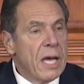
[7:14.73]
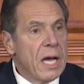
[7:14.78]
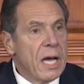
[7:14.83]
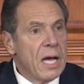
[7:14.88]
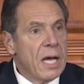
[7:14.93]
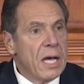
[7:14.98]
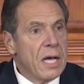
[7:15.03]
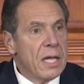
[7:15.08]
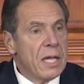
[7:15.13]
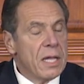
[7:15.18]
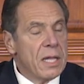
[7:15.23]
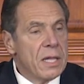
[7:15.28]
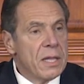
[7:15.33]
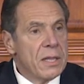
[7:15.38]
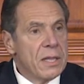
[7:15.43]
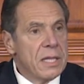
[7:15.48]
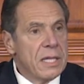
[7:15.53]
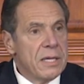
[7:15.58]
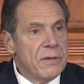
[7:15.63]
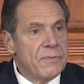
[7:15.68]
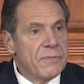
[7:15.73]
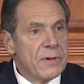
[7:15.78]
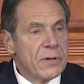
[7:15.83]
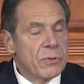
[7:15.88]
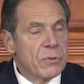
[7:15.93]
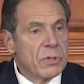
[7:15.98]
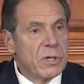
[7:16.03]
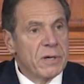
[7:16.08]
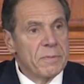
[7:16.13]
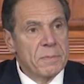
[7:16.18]
Uh, the
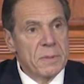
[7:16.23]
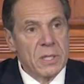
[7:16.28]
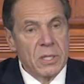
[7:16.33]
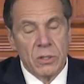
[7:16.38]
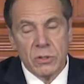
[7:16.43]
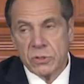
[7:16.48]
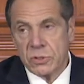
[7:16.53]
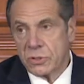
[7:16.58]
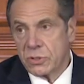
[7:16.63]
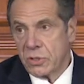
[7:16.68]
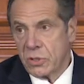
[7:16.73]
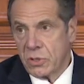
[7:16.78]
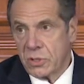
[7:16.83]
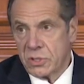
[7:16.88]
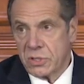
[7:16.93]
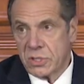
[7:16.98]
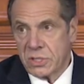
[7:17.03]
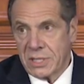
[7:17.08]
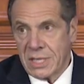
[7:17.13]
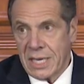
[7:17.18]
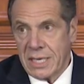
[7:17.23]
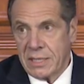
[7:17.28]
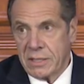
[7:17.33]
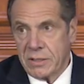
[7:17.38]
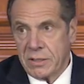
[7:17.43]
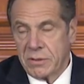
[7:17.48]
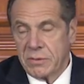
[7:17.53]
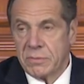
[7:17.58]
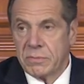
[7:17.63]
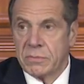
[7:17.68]
federal government looks to the
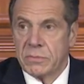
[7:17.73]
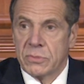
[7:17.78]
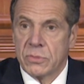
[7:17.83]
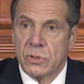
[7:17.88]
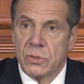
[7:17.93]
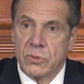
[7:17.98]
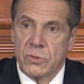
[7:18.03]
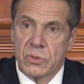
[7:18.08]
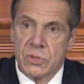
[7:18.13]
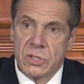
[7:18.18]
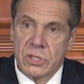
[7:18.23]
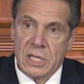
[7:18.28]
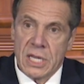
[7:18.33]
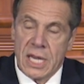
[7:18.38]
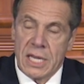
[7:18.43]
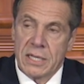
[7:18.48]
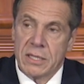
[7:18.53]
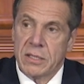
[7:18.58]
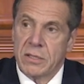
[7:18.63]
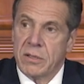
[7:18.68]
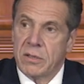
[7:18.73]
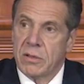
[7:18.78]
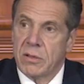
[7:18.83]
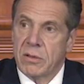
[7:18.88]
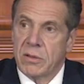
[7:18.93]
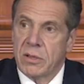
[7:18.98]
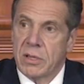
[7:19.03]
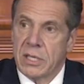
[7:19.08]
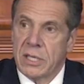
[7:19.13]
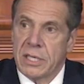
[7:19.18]
state to set
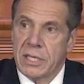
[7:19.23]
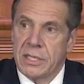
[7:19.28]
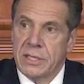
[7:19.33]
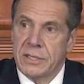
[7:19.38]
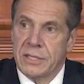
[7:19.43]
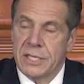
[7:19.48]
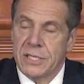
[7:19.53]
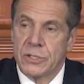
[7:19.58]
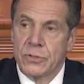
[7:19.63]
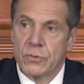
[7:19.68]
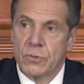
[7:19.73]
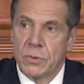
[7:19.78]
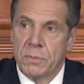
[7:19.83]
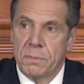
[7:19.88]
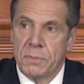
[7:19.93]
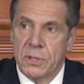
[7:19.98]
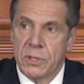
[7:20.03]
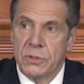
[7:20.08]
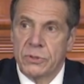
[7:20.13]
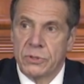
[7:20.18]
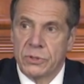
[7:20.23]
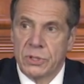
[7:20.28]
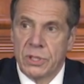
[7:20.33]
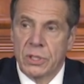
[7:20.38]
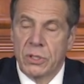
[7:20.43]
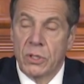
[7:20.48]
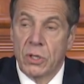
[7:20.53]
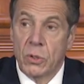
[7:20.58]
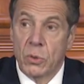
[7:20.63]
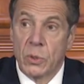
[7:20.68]
the
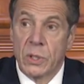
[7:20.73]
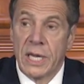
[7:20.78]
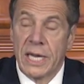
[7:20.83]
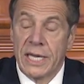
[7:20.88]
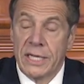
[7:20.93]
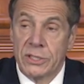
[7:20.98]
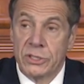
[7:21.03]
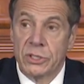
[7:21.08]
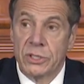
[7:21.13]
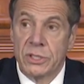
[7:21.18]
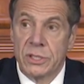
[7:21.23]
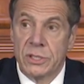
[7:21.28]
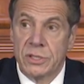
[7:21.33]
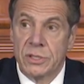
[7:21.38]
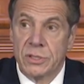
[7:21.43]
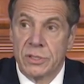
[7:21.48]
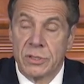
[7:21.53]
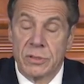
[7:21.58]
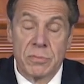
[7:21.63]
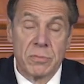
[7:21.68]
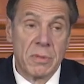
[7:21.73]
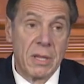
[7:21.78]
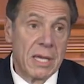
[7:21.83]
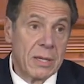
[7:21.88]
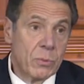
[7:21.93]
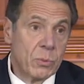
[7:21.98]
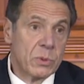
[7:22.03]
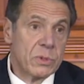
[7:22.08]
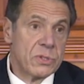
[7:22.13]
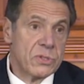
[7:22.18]
distribution locations. They
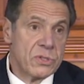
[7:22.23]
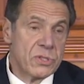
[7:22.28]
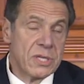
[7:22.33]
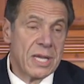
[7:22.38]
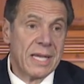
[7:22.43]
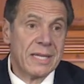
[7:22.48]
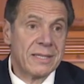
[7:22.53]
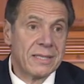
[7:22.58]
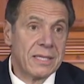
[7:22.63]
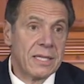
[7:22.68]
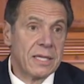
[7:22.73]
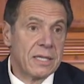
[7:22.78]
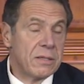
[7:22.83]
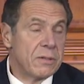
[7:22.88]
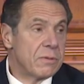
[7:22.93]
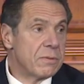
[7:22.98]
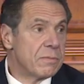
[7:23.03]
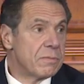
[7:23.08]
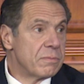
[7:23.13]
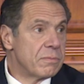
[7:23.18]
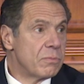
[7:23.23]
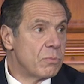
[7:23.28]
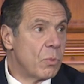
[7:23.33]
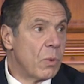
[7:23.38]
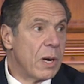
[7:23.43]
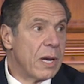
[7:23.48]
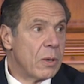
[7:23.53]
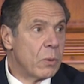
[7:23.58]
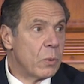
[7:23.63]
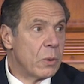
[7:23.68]
will send it
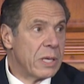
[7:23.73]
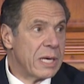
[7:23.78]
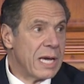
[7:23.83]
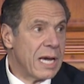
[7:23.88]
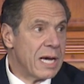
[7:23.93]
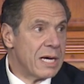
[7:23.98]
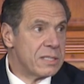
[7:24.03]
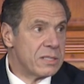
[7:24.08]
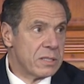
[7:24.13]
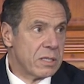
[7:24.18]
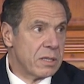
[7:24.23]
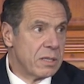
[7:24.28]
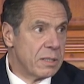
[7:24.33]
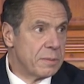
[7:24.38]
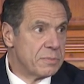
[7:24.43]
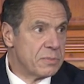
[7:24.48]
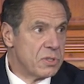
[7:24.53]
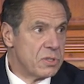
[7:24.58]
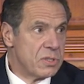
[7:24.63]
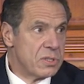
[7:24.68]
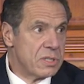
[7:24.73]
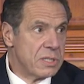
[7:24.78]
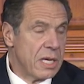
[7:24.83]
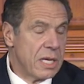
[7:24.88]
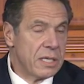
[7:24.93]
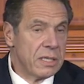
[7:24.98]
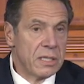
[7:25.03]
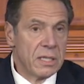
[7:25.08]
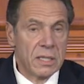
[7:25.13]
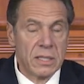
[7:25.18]
where we ask them to
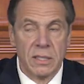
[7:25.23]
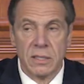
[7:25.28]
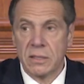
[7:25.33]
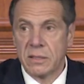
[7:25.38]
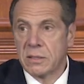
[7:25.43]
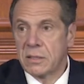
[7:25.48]
send it.